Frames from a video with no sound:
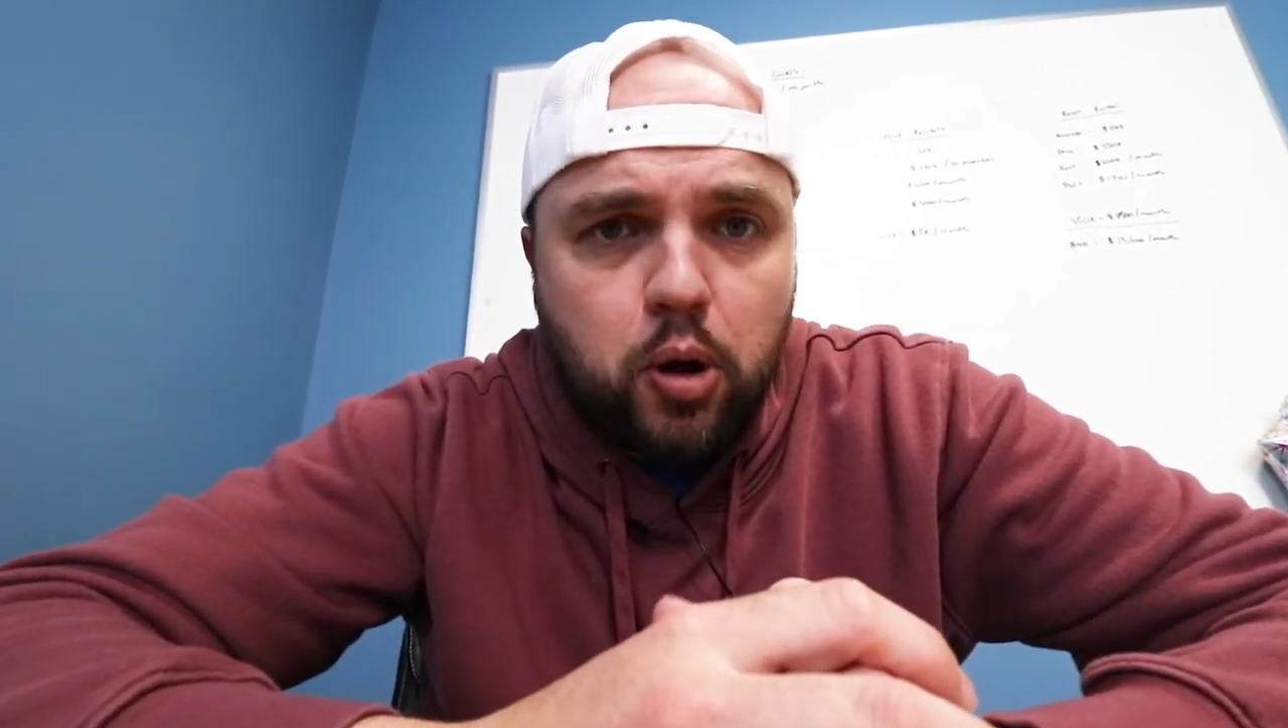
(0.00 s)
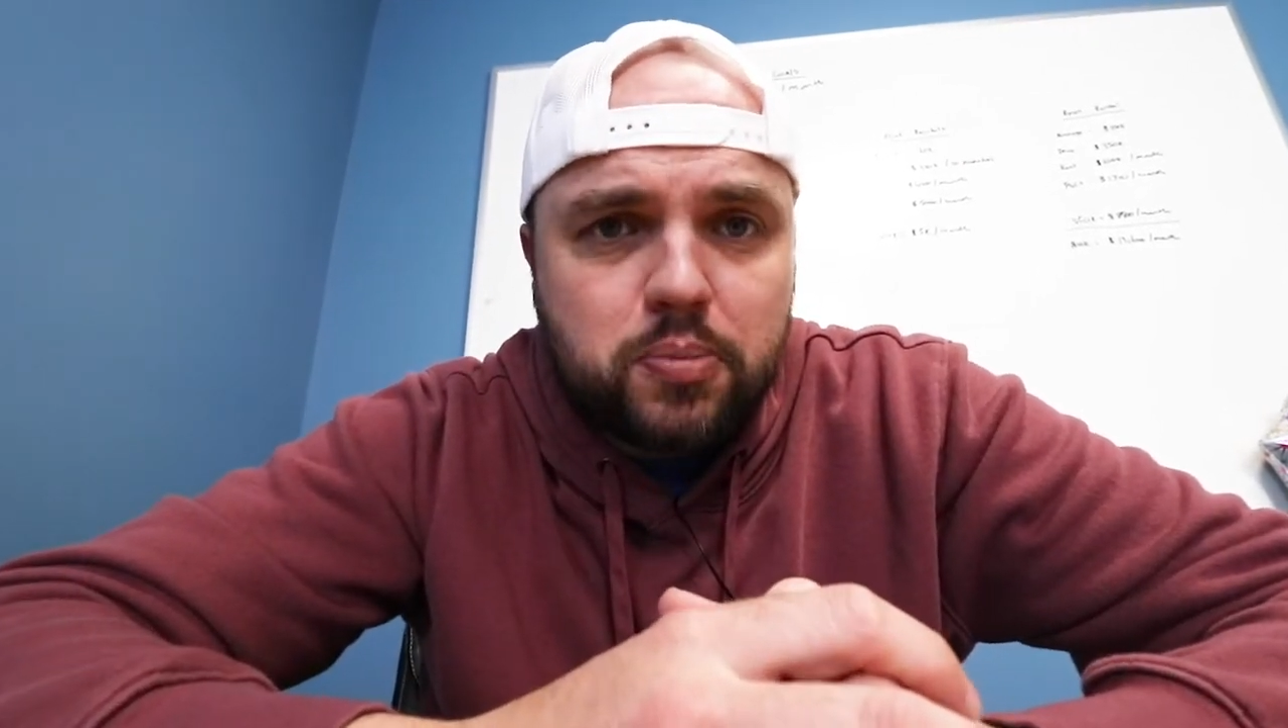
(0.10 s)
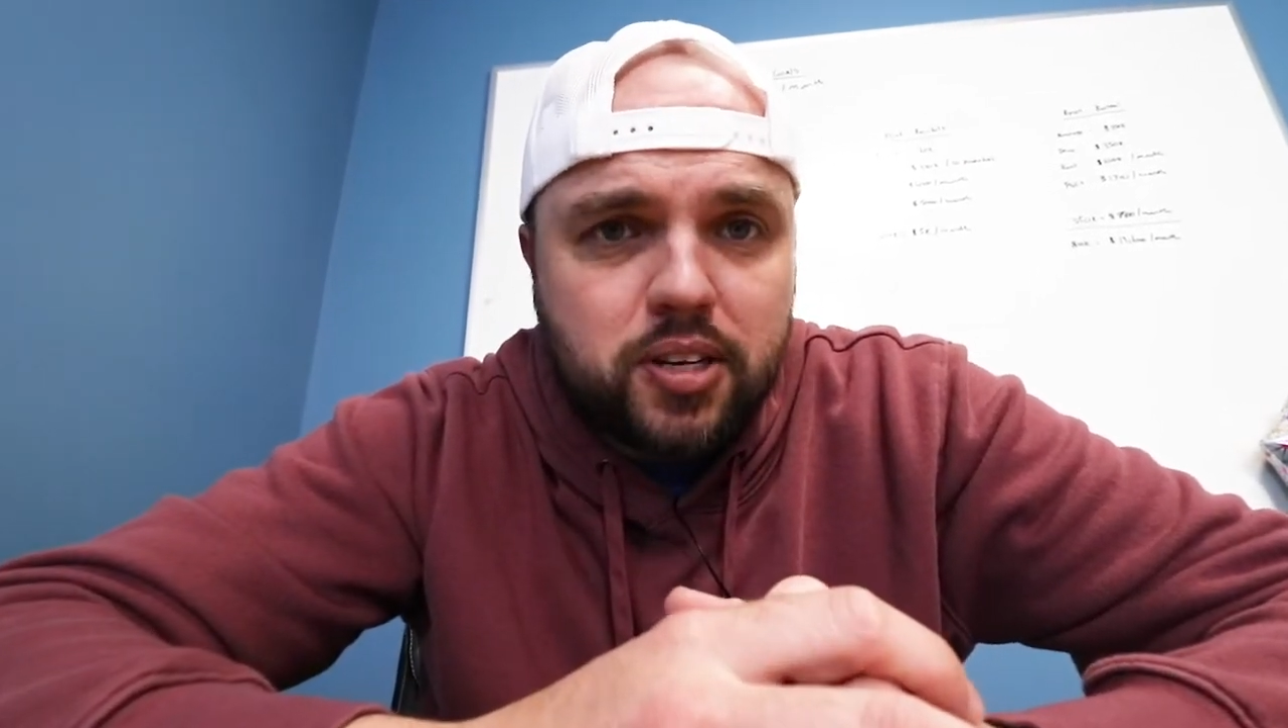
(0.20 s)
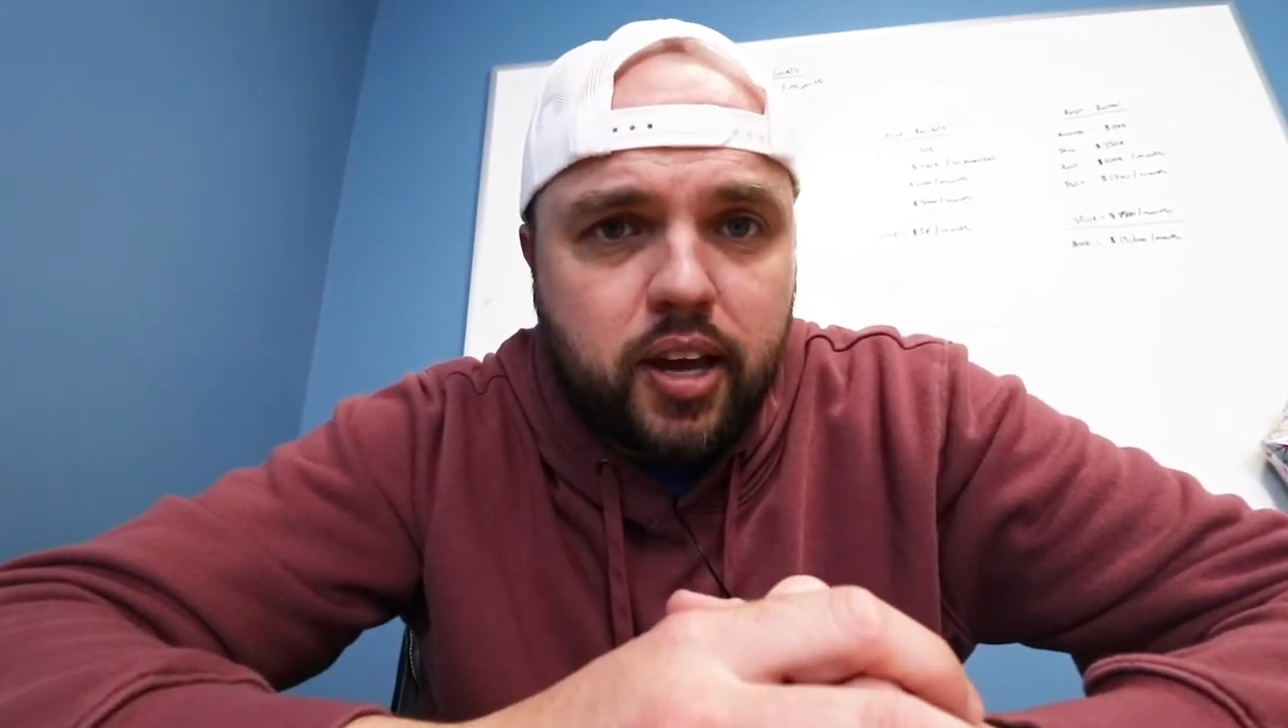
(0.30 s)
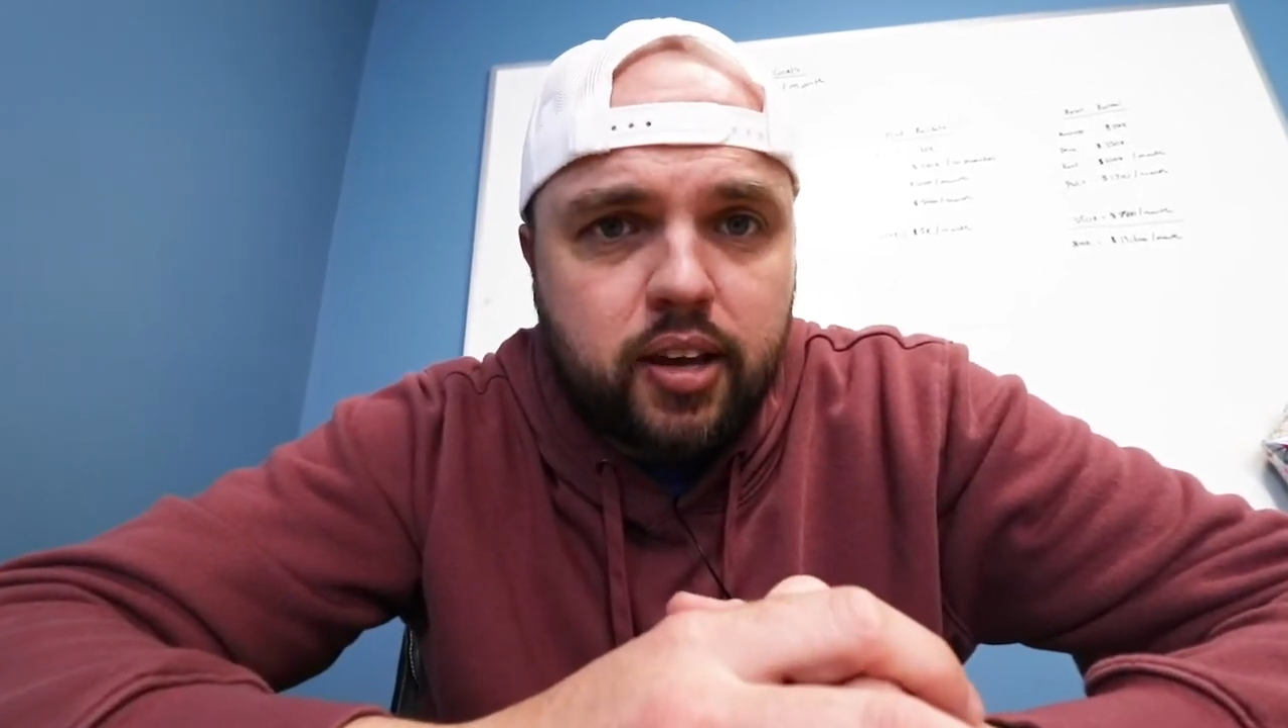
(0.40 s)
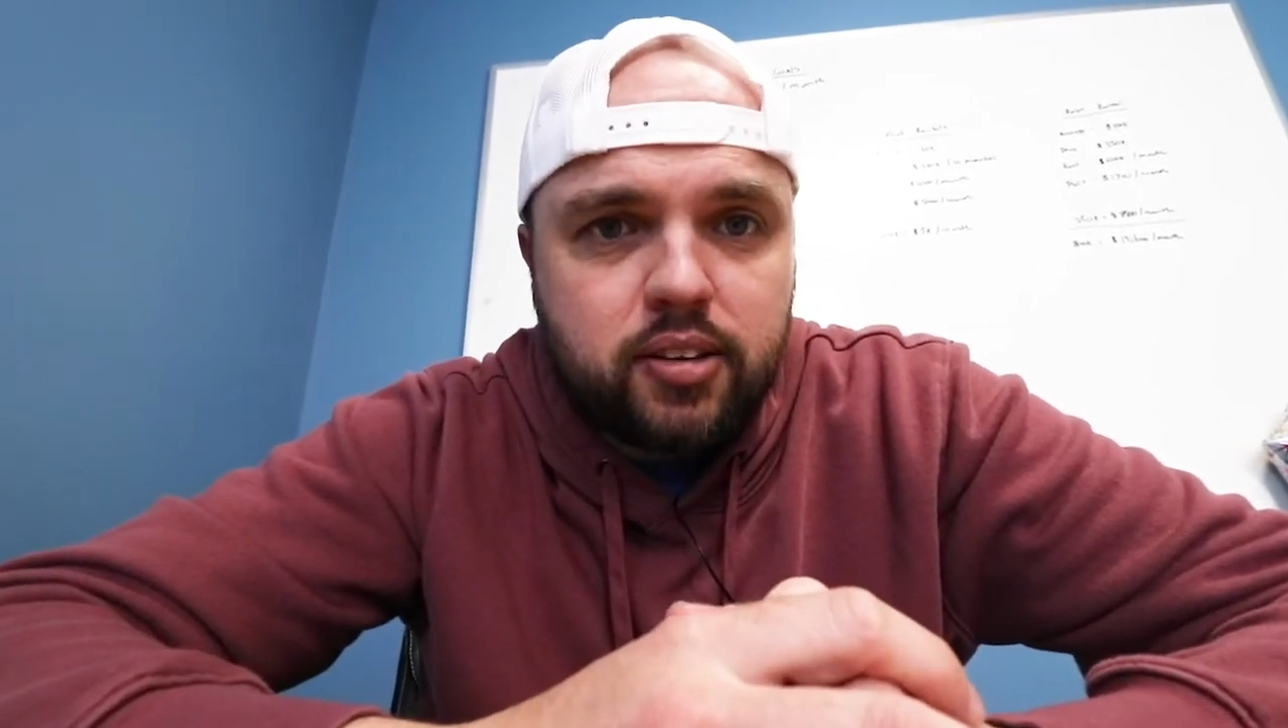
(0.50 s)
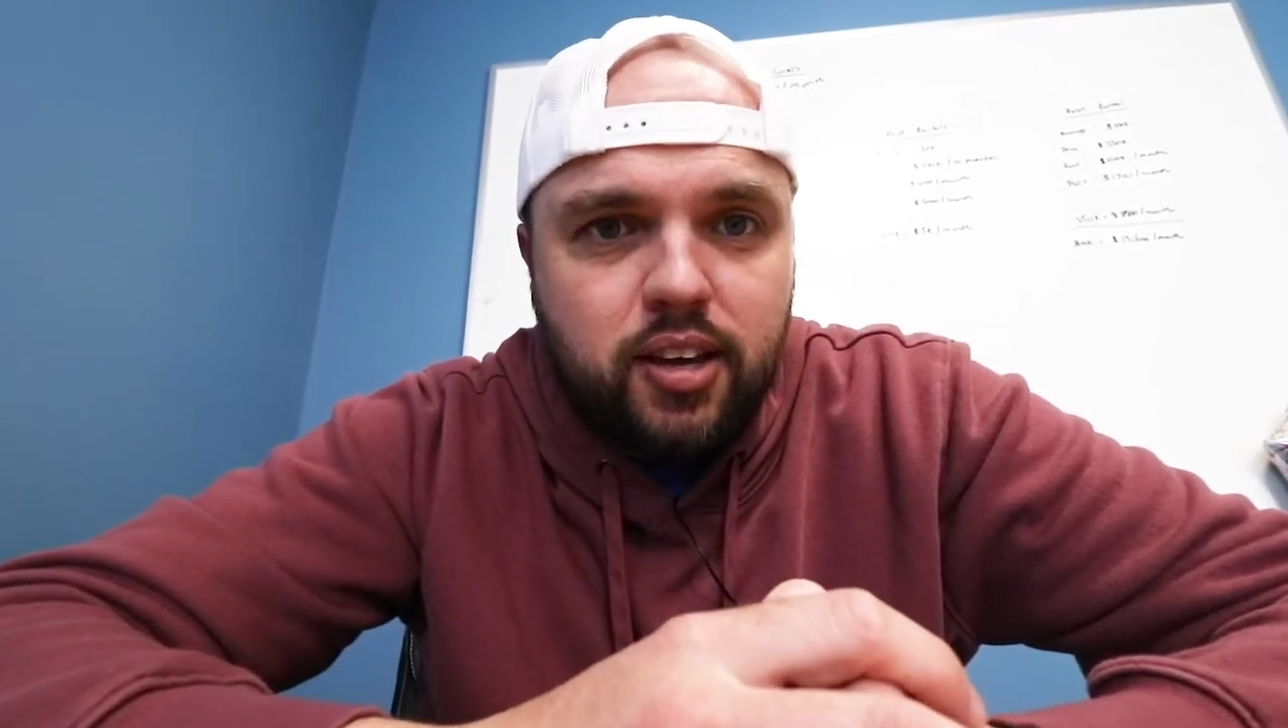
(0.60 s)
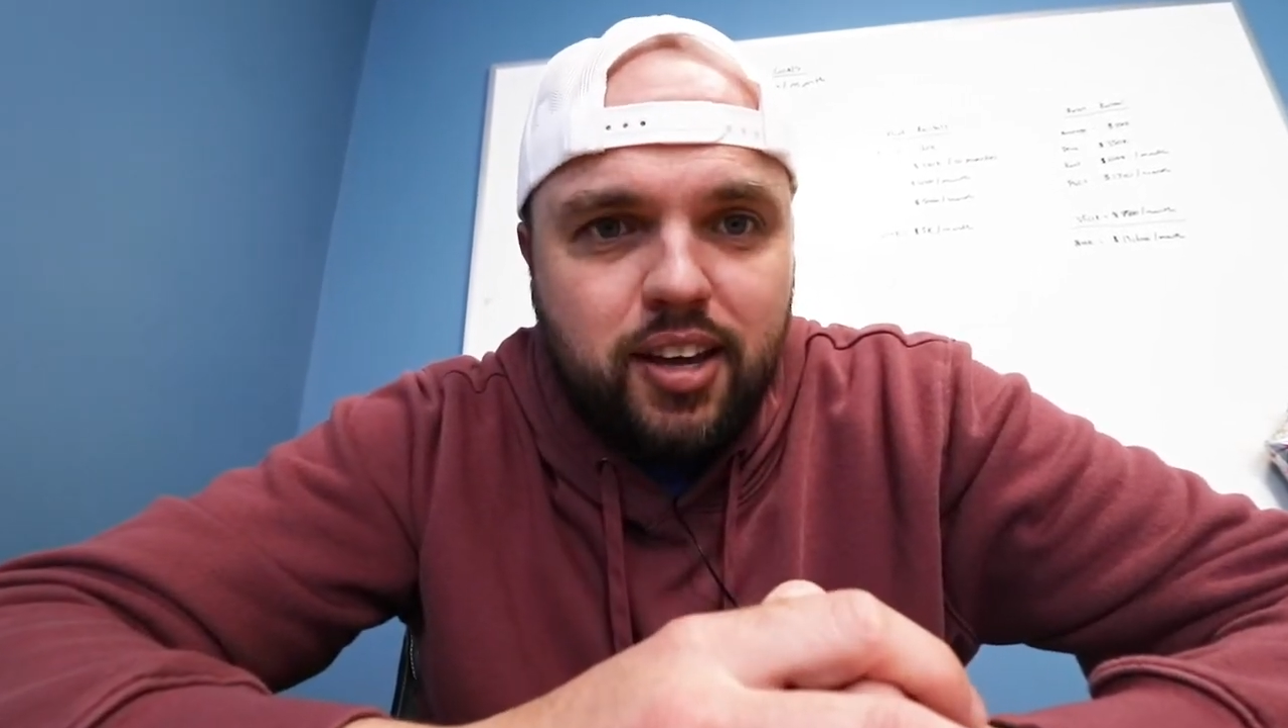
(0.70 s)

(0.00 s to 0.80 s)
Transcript: home today.